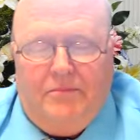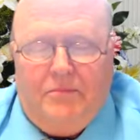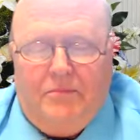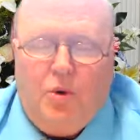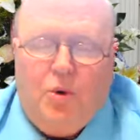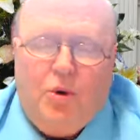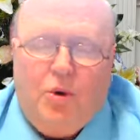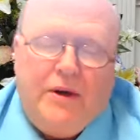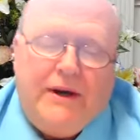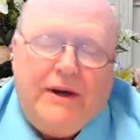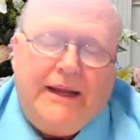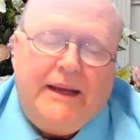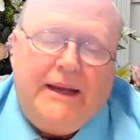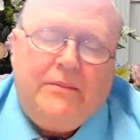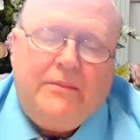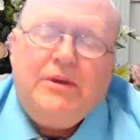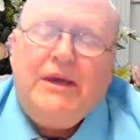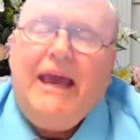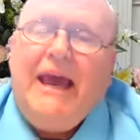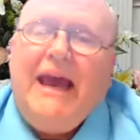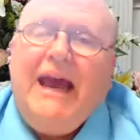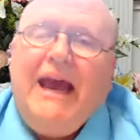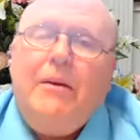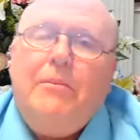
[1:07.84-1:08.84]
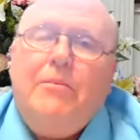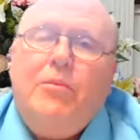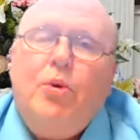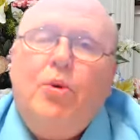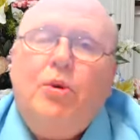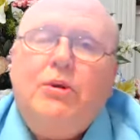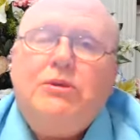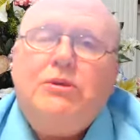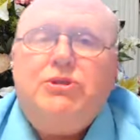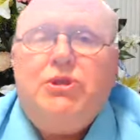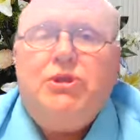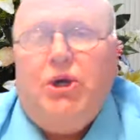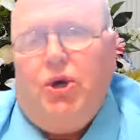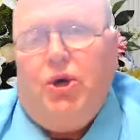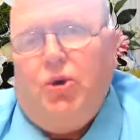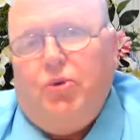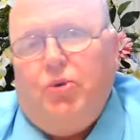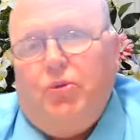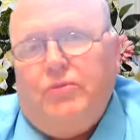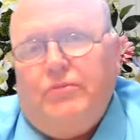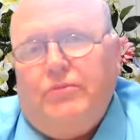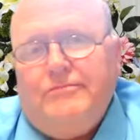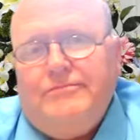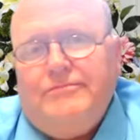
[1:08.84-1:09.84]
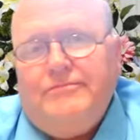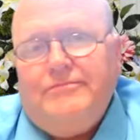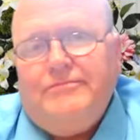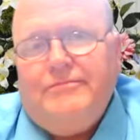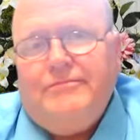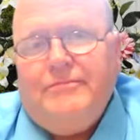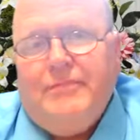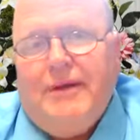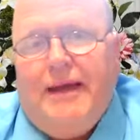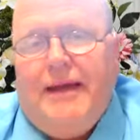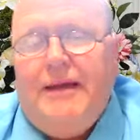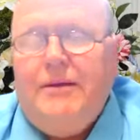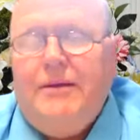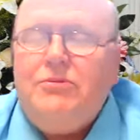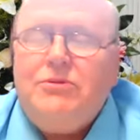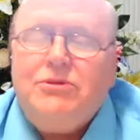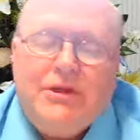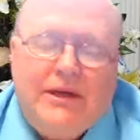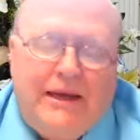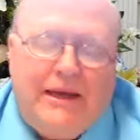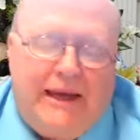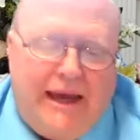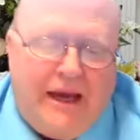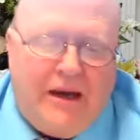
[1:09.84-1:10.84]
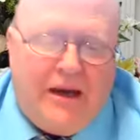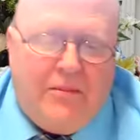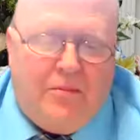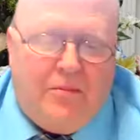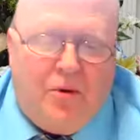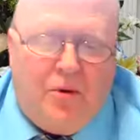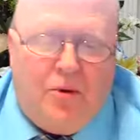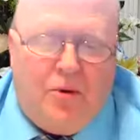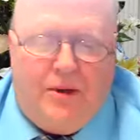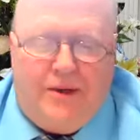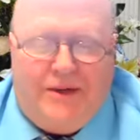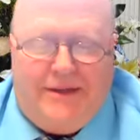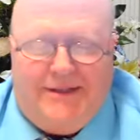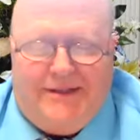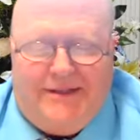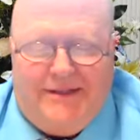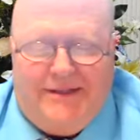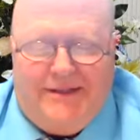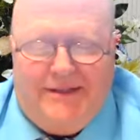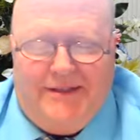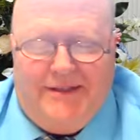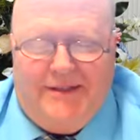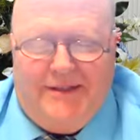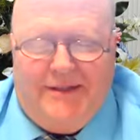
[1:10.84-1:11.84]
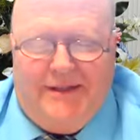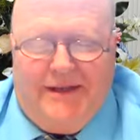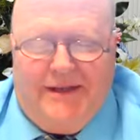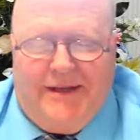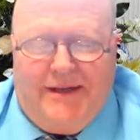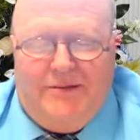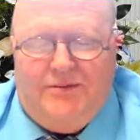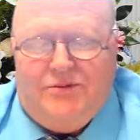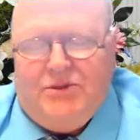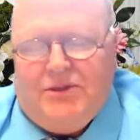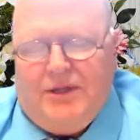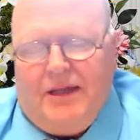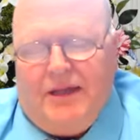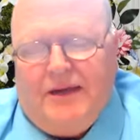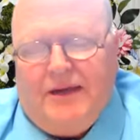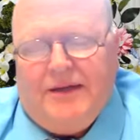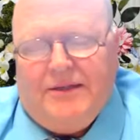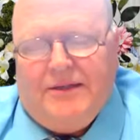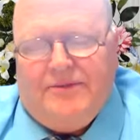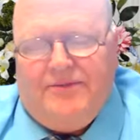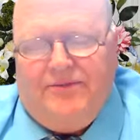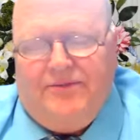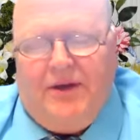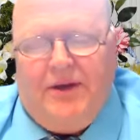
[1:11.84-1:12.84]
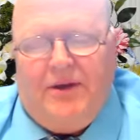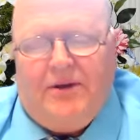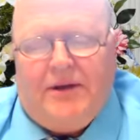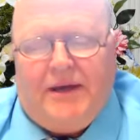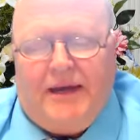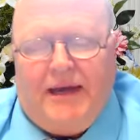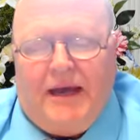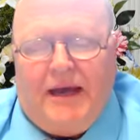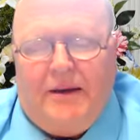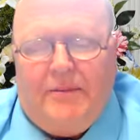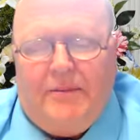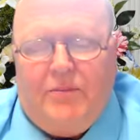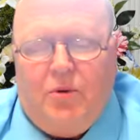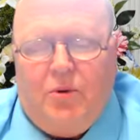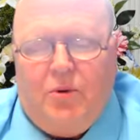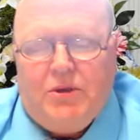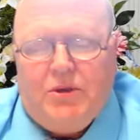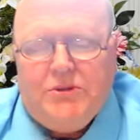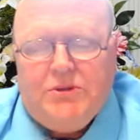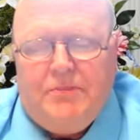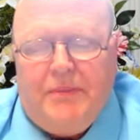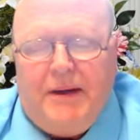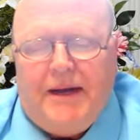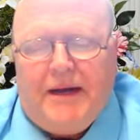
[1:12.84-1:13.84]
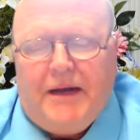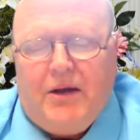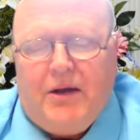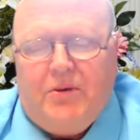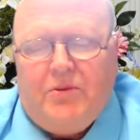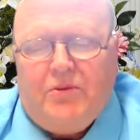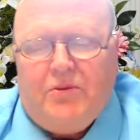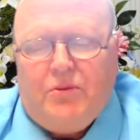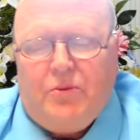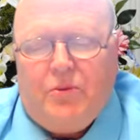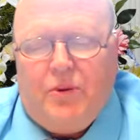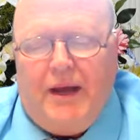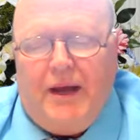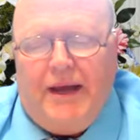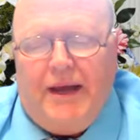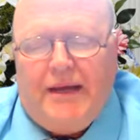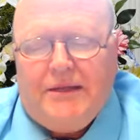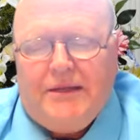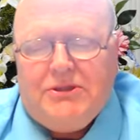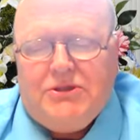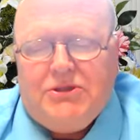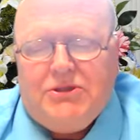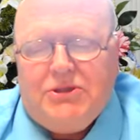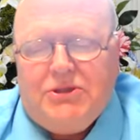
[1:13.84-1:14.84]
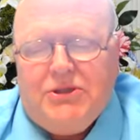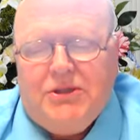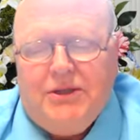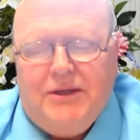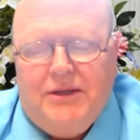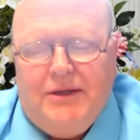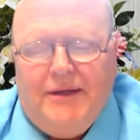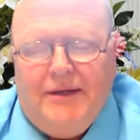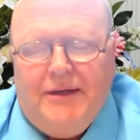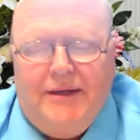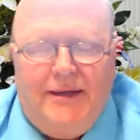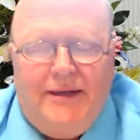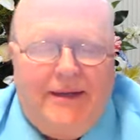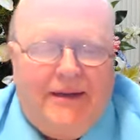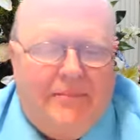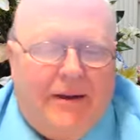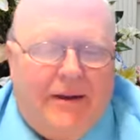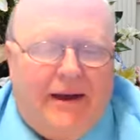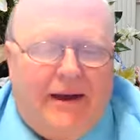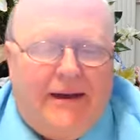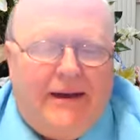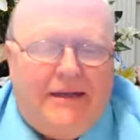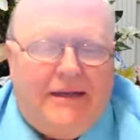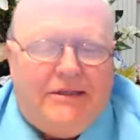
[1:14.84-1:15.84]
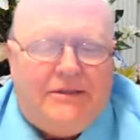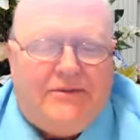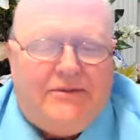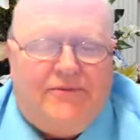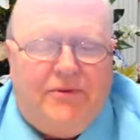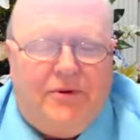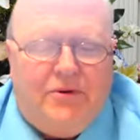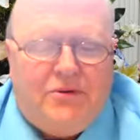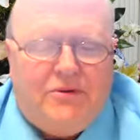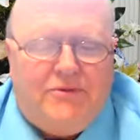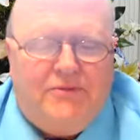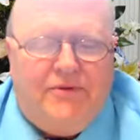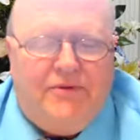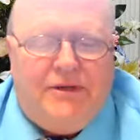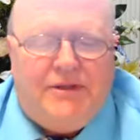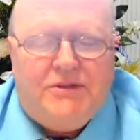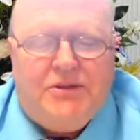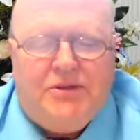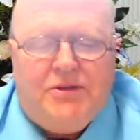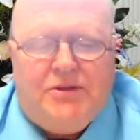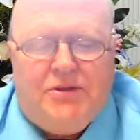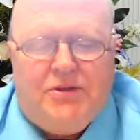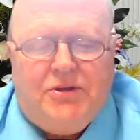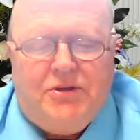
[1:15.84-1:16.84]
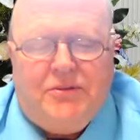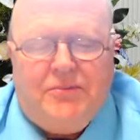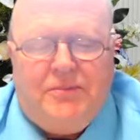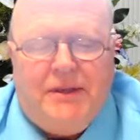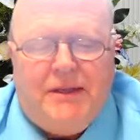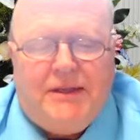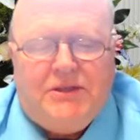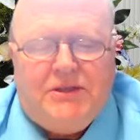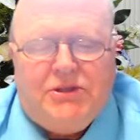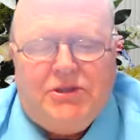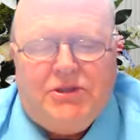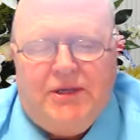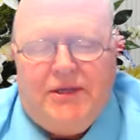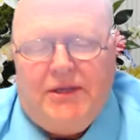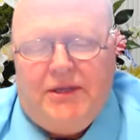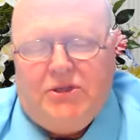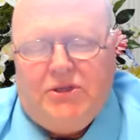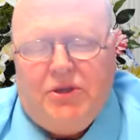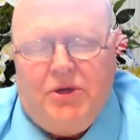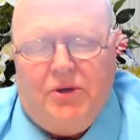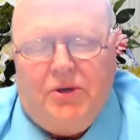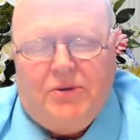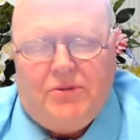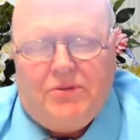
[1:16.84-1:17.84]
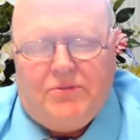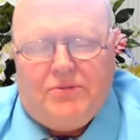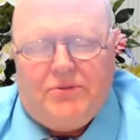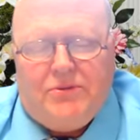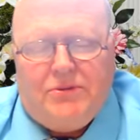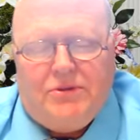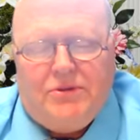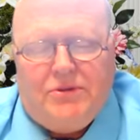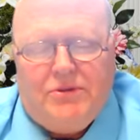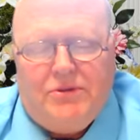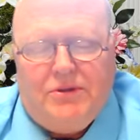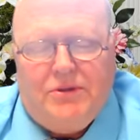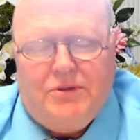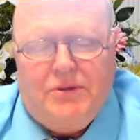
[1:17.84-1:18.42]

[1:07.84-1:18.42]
boy named Cowboy Joe. He was a cowboy. He was telling his fellow cowboys back on the ranch about his first visit to the big city church.